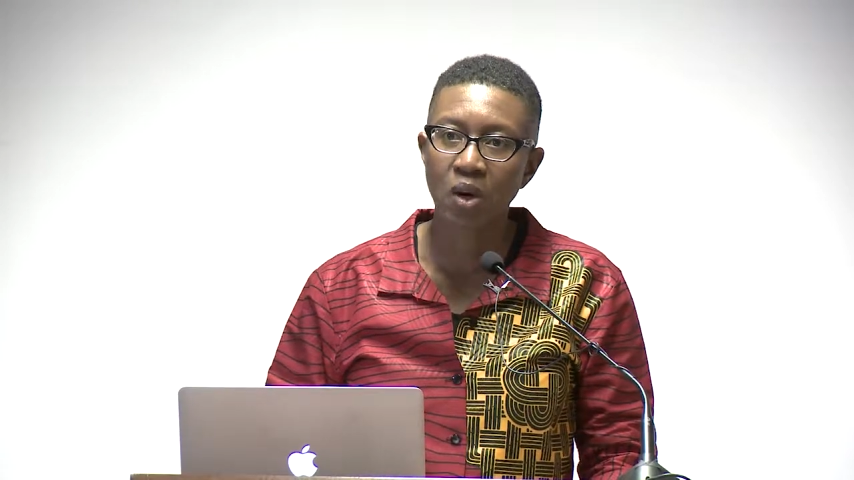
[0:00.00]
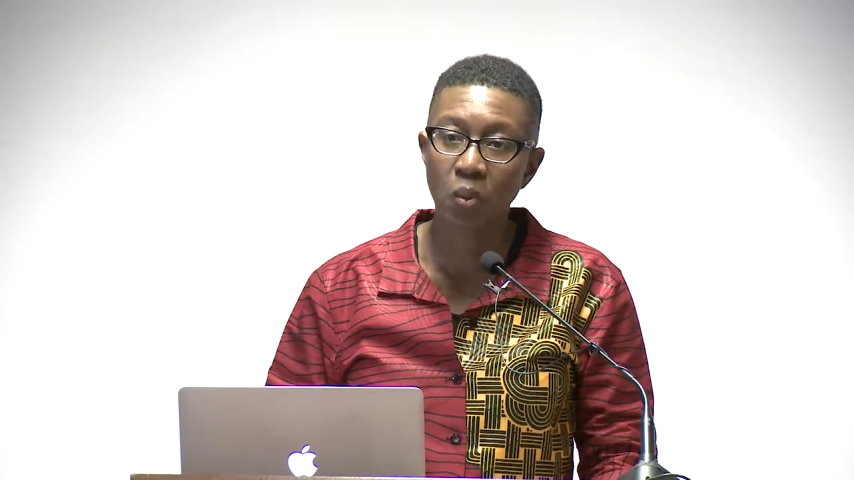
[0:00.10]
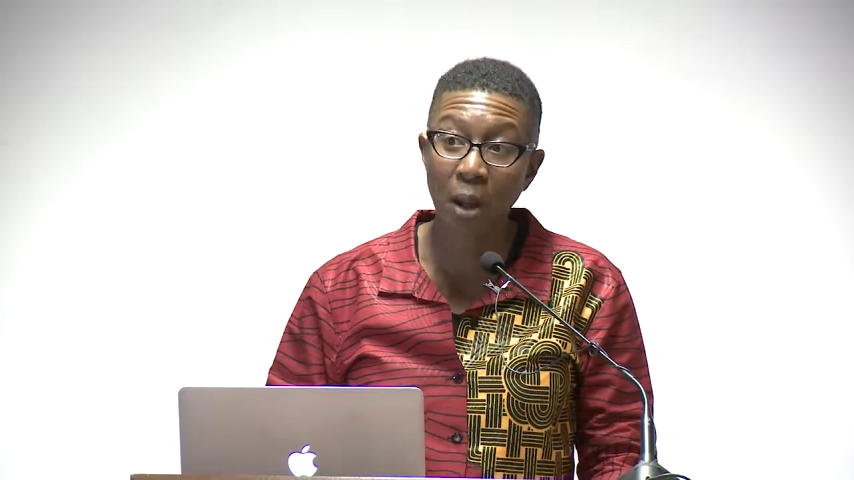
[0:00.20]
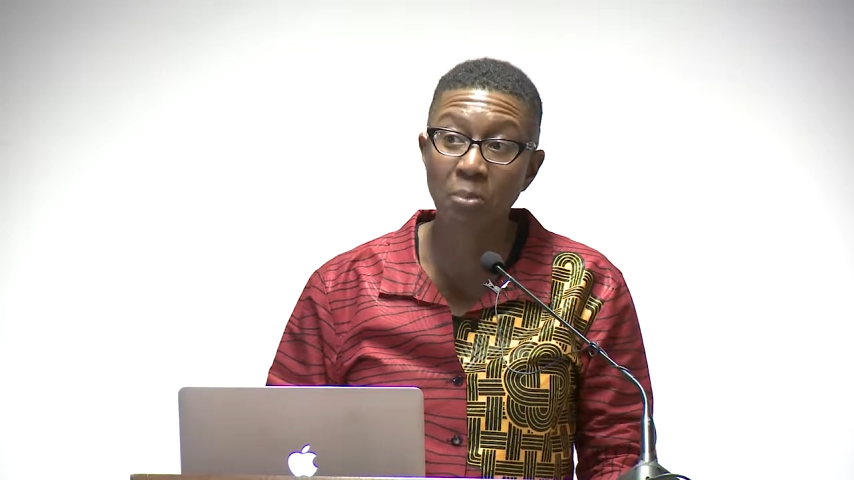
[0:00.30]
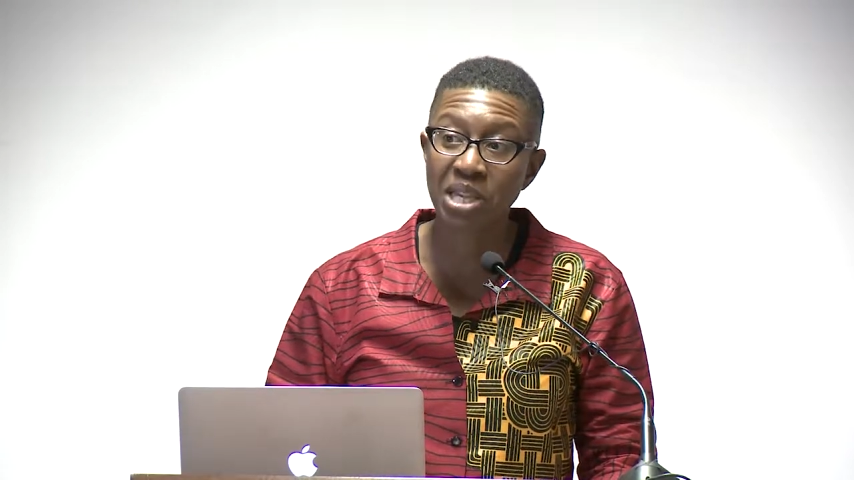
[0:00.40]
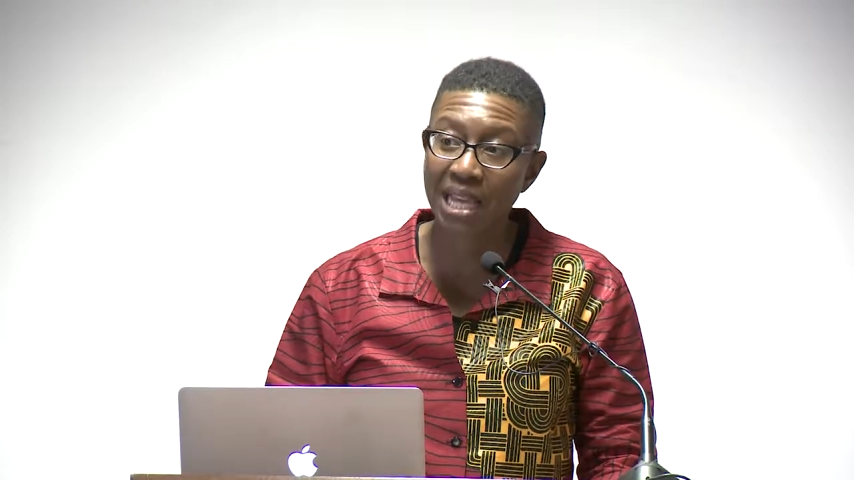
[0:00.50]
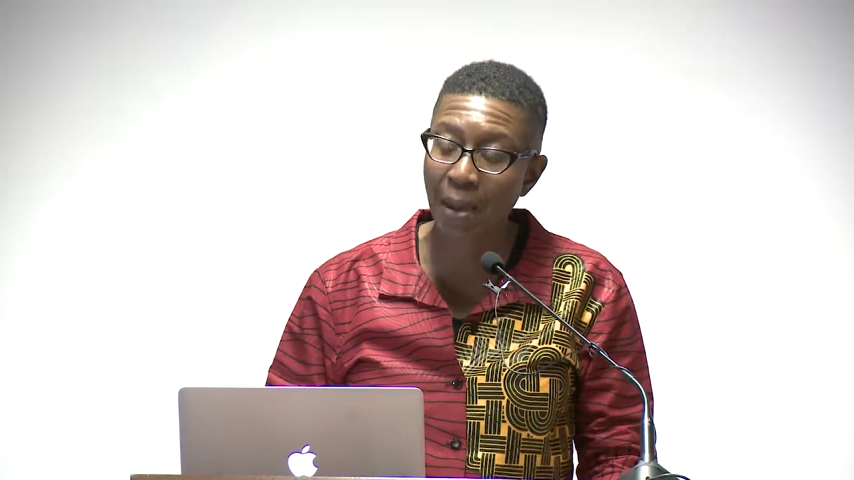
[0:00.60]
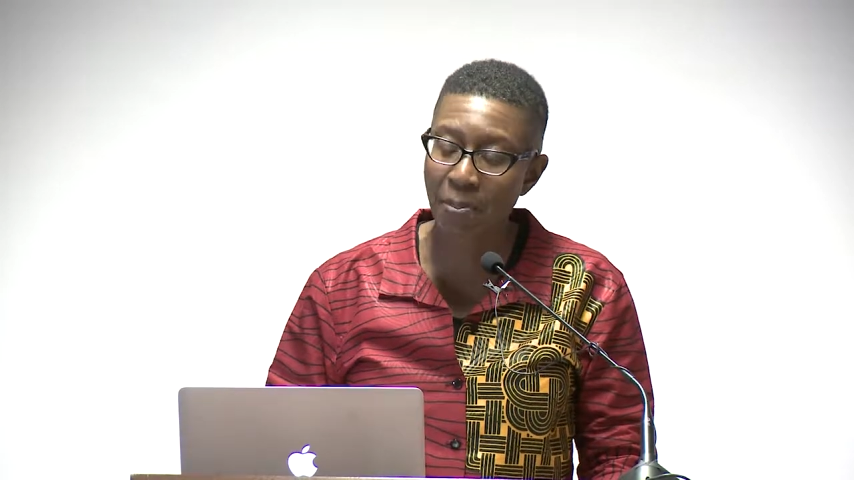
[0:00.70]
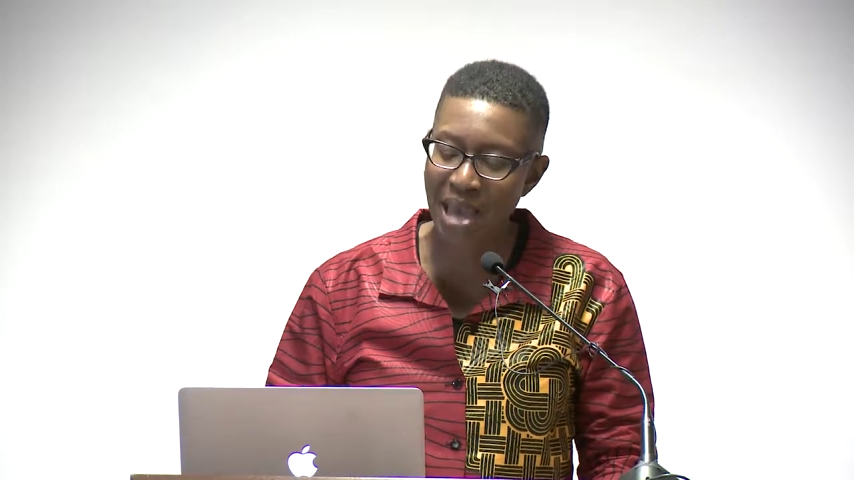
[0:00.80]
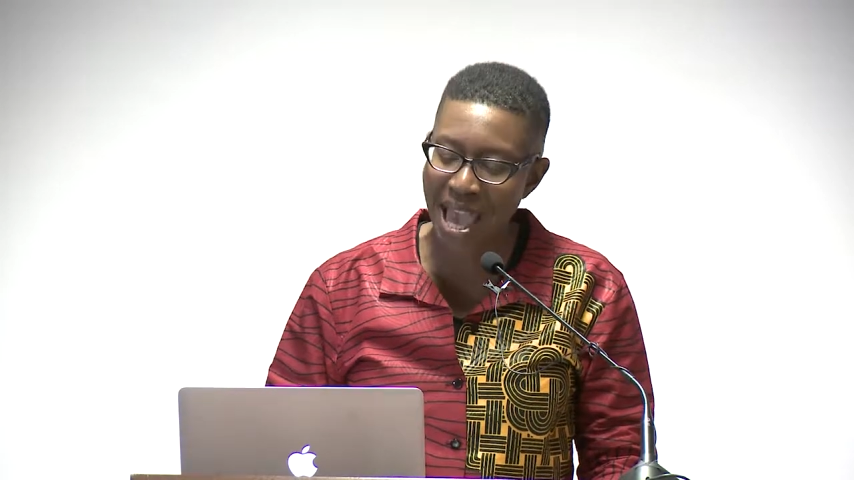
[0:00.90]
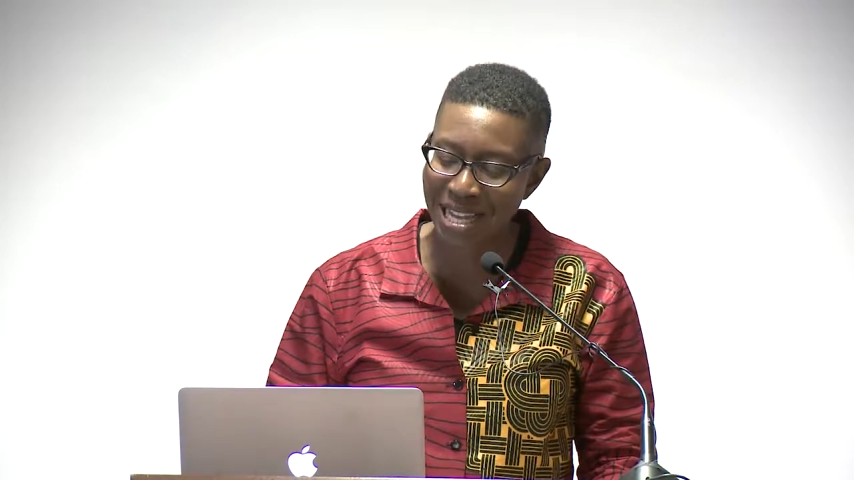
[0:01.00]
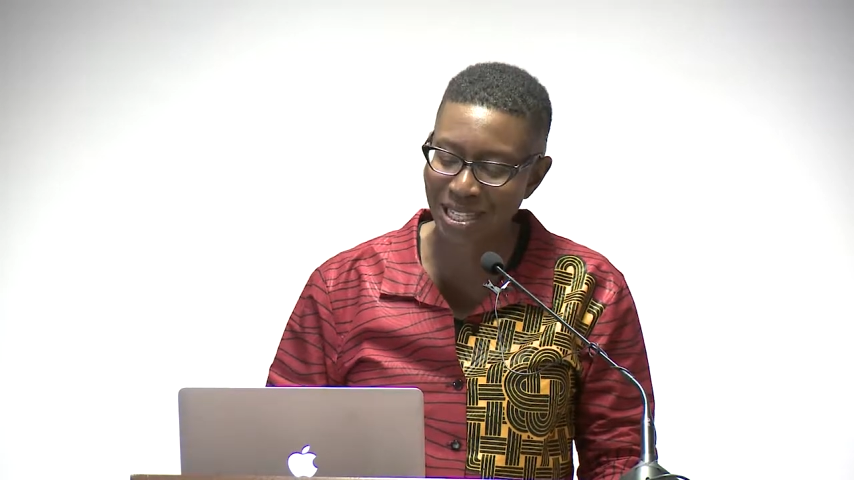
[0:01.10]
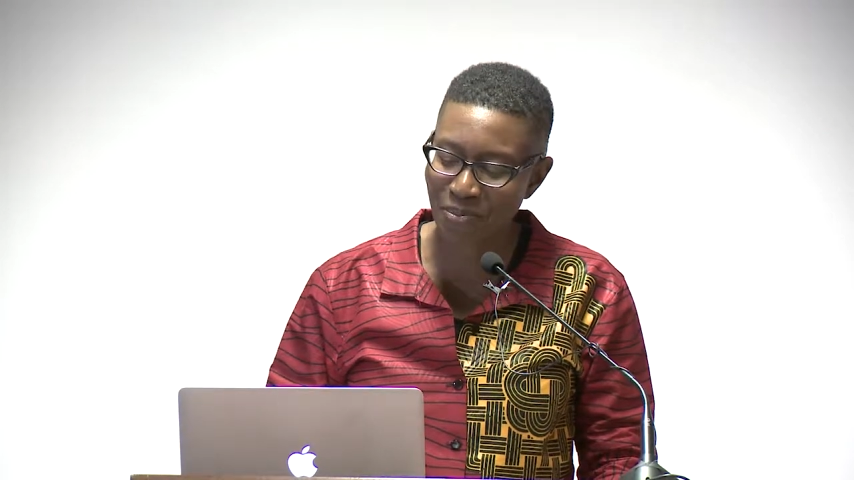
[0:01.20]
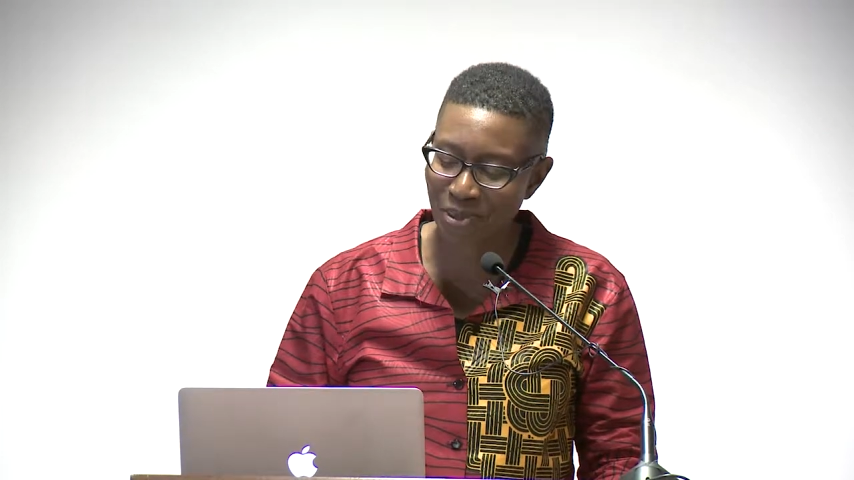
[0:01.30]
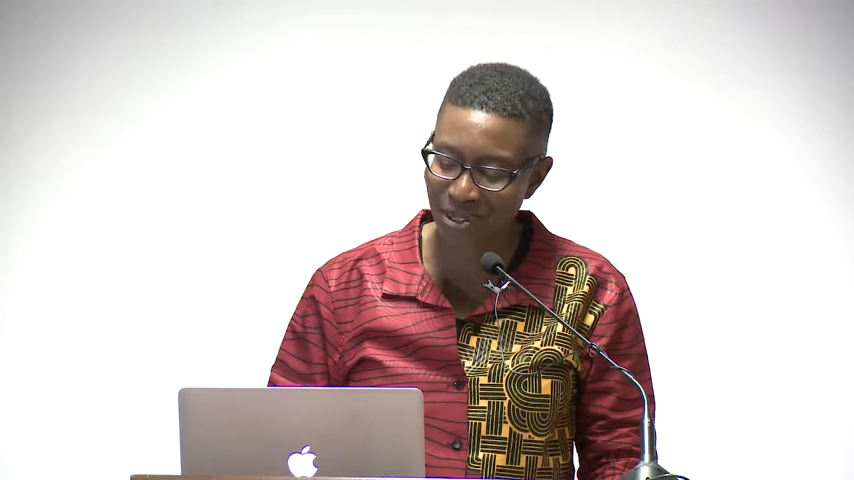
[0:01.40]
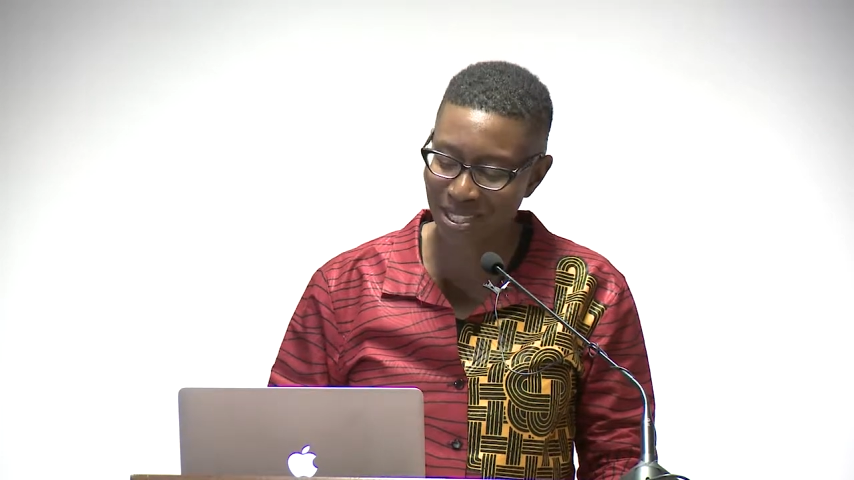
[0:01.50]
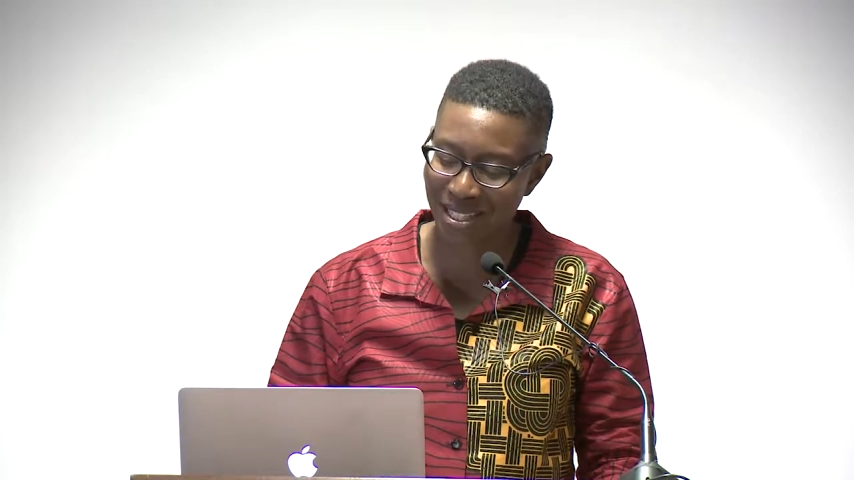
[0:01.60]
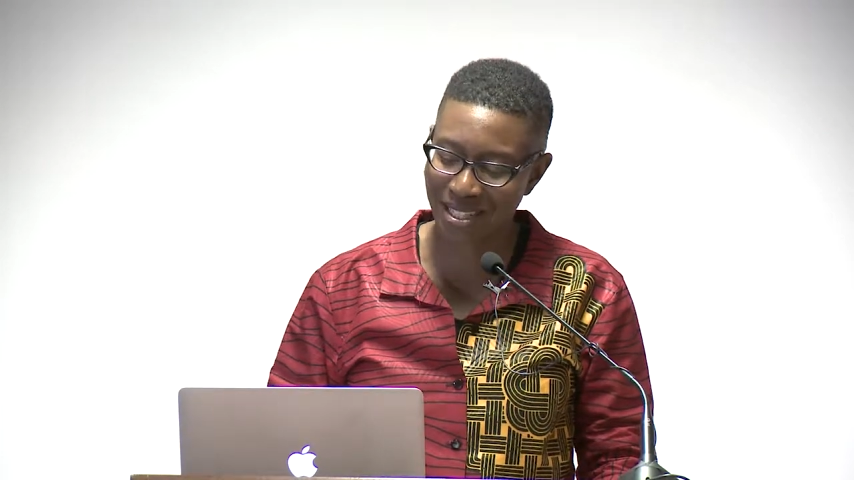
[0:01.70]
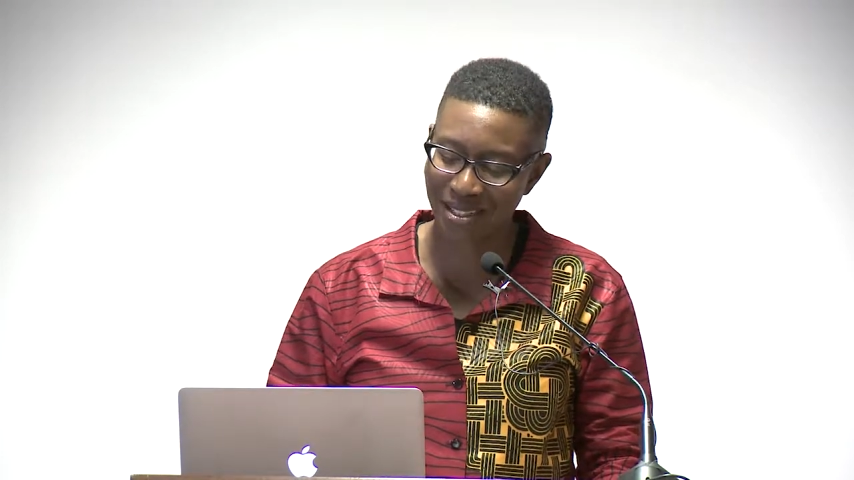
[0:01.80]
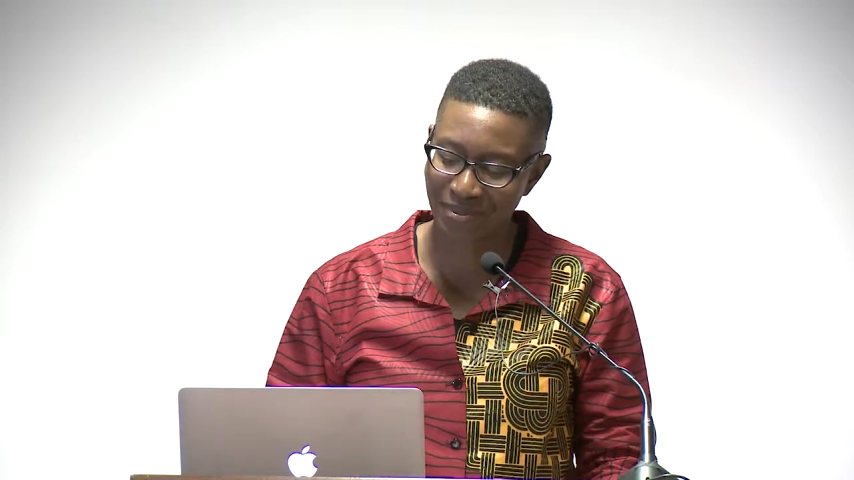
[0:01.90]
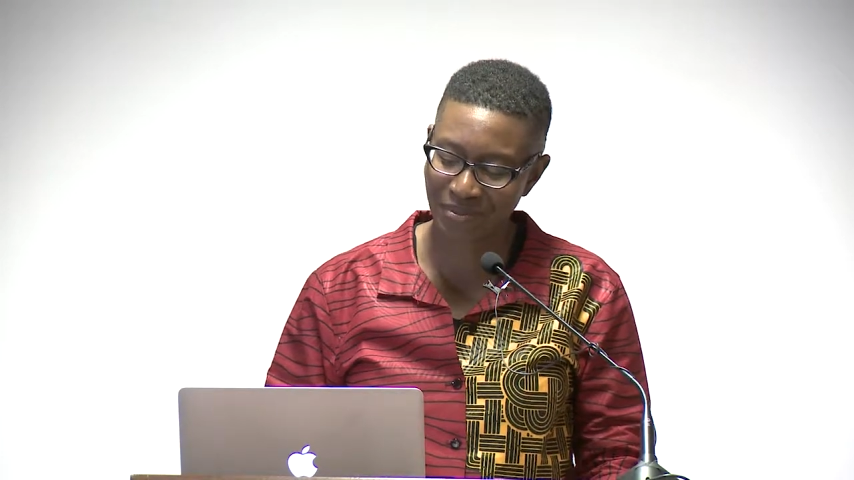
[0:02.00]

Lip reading: while being a banned person,